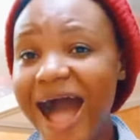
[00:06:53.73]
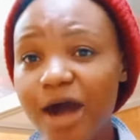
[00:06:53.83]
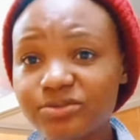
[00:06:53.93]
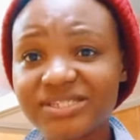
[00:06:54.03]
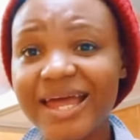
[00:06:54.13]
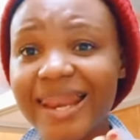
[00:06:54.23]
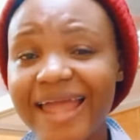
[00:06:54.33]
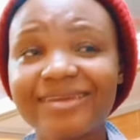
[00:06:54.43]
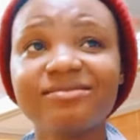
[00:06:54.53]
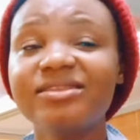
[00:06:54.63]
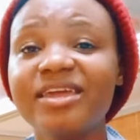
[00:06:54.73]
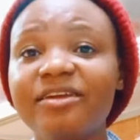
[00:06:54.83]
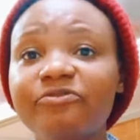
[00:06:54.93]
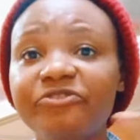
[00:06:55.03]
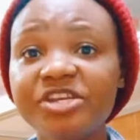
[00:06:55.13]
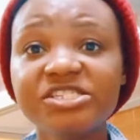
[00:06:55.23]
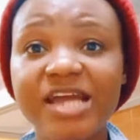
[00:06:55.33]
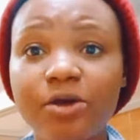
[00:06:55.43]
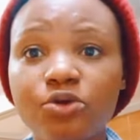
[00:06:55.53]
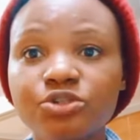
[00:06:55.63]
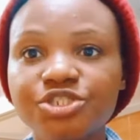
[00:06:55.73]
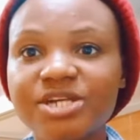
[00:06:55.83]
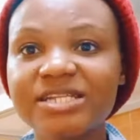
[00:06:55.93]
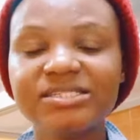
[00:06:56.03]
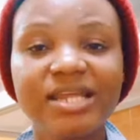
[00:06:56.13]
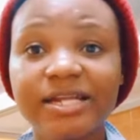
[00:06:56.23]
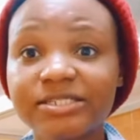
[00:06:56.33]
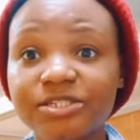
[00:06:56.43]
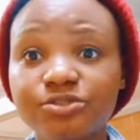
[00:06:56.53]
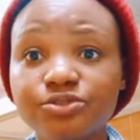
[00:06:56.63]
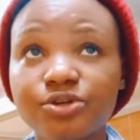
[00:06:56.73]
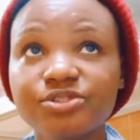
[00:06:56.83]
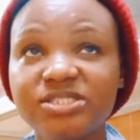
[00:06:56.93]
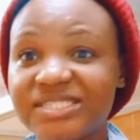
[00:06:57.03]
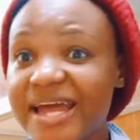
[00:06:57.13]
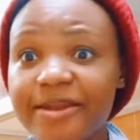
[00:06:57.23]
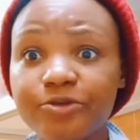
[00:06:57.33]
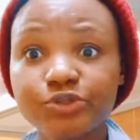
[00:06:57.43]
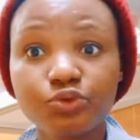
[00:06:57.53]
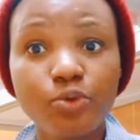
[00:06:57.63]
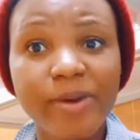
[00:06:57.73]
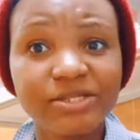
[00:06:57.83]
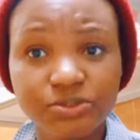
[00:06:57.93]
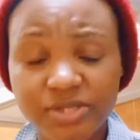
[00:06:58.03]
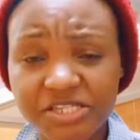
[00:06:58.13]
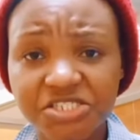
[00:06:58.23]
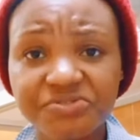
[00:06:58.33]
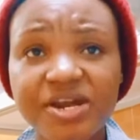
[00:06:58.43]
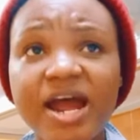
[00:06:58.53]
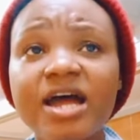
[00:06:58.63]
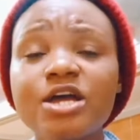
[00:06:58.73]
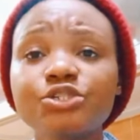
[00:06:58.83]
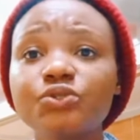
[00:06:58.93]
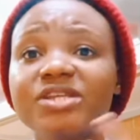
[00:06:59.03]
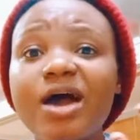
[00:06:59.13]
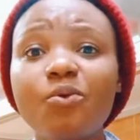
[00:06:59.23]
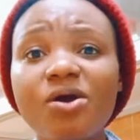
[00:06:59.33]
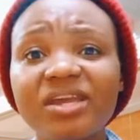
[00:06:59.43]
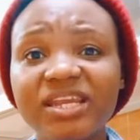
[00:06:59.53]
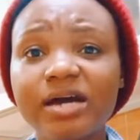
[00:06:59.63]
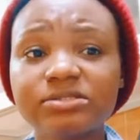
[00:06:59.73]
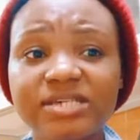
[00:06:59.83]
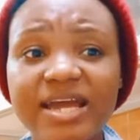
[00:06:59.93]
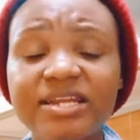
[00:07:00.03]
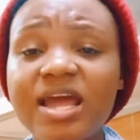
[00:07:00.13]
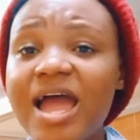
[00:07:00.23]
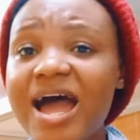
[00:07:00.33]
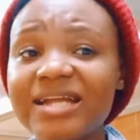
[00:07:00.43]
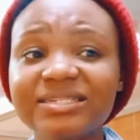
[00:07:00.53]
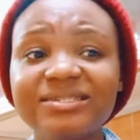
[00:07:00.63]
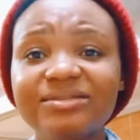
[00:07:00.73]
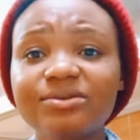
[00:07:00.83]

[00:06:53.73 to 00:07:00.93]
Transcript: outside, like they finished their contract and they just decided not to go back to Nigeria, so they are working outside. And